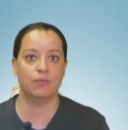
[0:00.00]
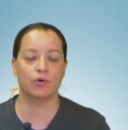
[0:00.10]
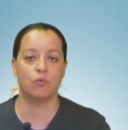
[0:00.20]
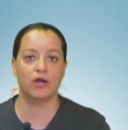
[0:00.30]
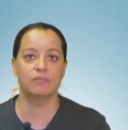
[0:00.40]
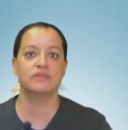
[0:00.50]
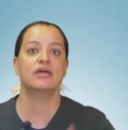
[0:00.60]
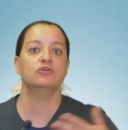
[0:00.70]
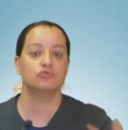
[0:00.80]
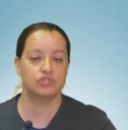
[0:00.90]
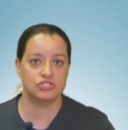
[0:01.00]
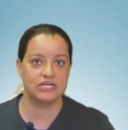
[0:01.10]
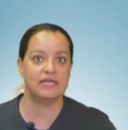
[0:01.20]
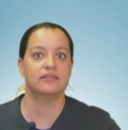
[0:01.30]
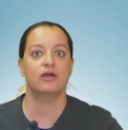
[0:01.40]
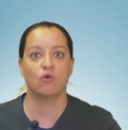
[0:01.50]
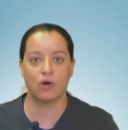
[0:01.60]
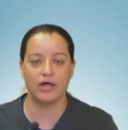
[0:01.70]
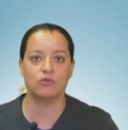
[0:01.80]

that requirement that you should take that or